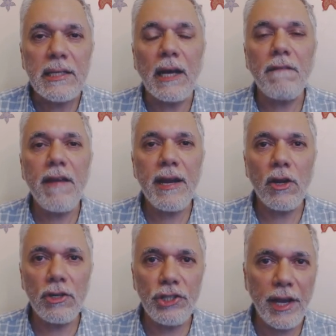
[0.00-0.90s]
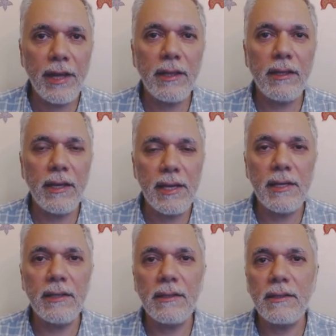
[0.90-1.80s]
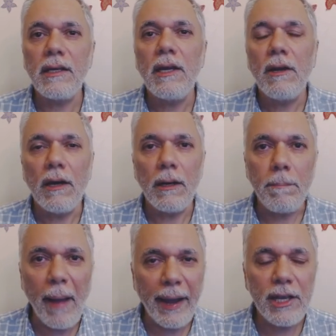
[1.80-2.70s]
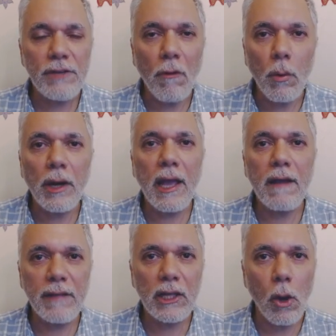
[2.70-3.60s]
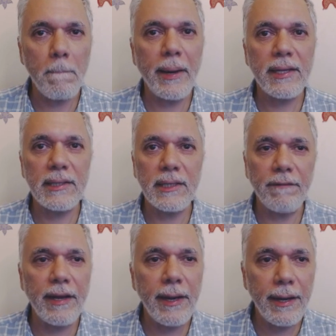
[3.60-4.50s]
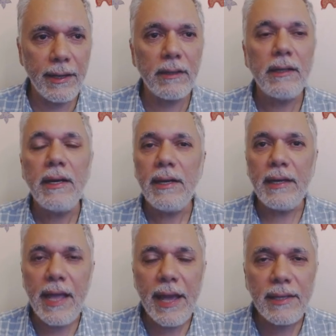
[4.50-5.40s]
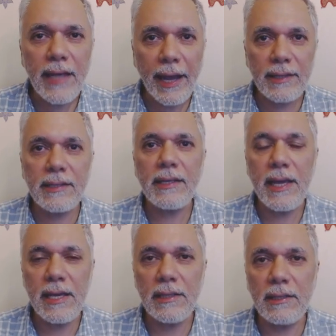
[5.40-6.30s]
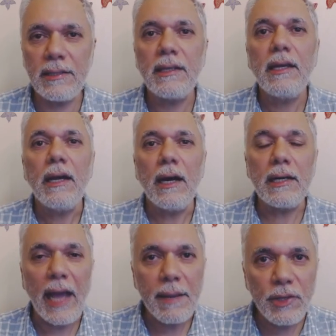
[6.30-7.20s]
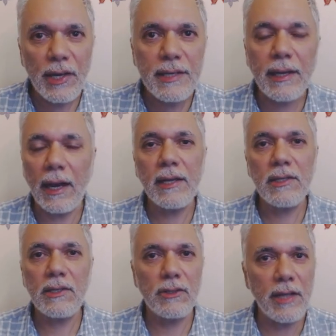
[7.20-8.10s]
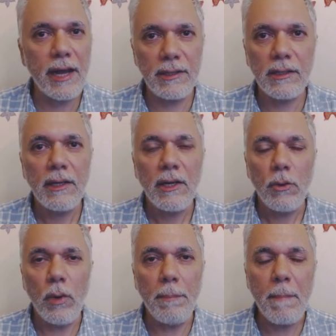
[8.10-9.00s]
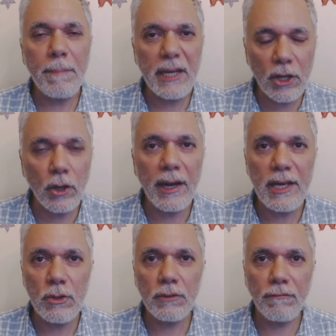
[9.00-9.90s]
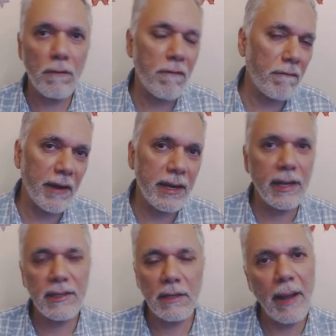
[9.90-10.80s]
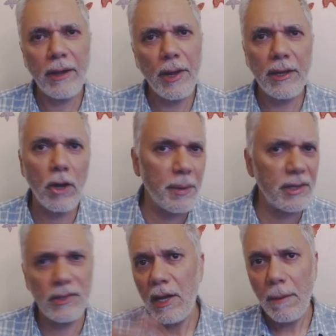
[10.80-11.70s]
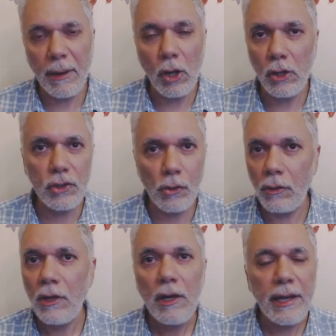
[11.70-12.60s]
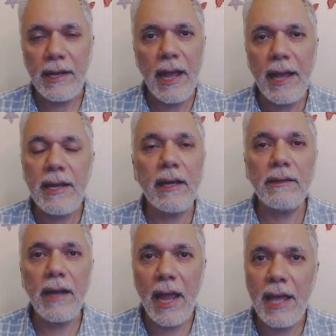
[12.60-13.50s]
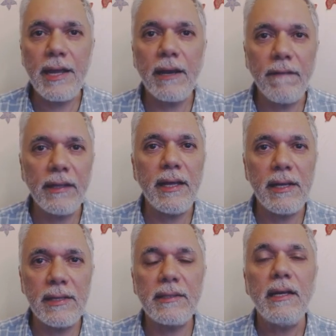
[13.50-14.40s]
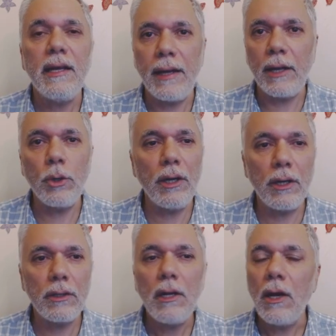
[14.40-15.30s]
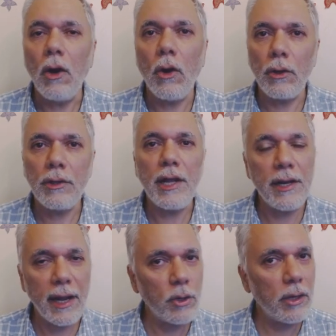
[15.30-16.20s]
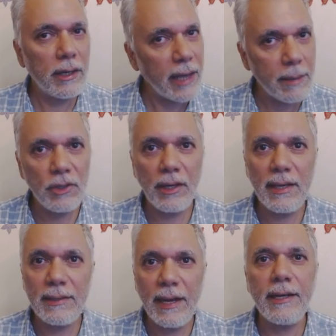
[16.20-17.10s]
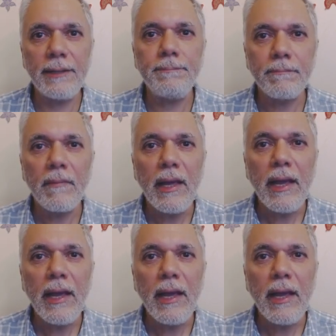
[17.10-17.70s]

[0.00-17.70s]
Survey.jl is a package for working with complex survey data. TSX is a time series class that will be particularly useful for finance and macroeconomics, but also in any other area where there is regular or irregular time series data.